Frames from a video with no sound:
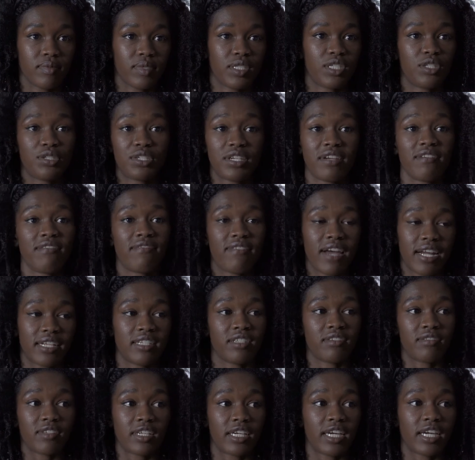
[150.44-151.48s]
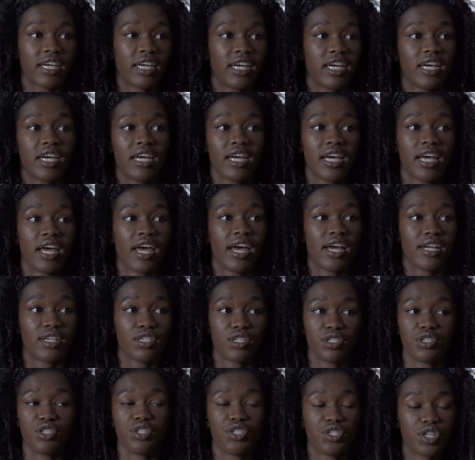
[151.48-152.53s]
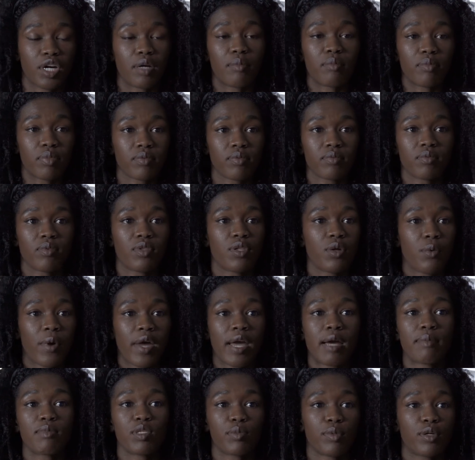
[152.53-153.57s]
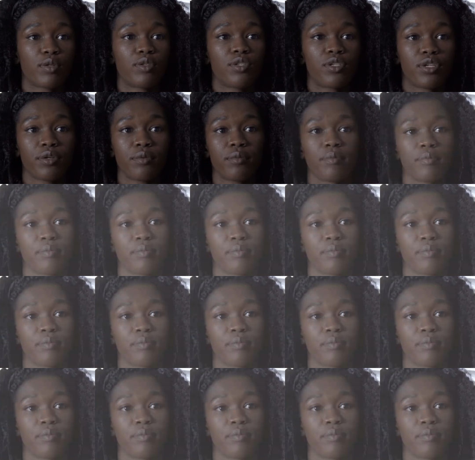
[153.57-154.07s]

use it effectively, and jump the way I'm supposed to.